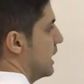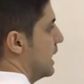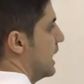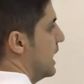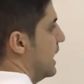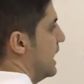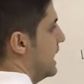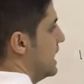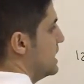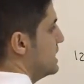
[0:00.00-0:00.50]

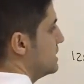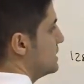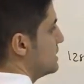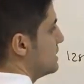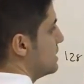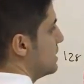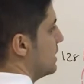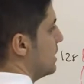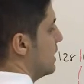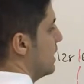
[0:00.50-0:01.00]

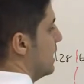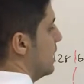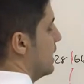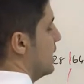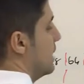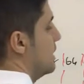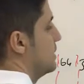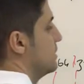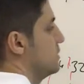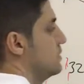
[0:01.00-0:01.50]
8
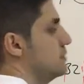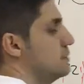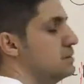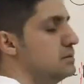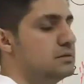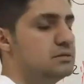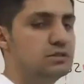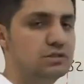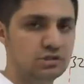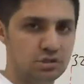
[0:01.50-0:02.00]
and
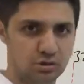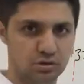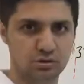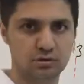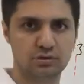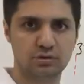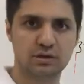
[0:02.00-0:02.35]
2.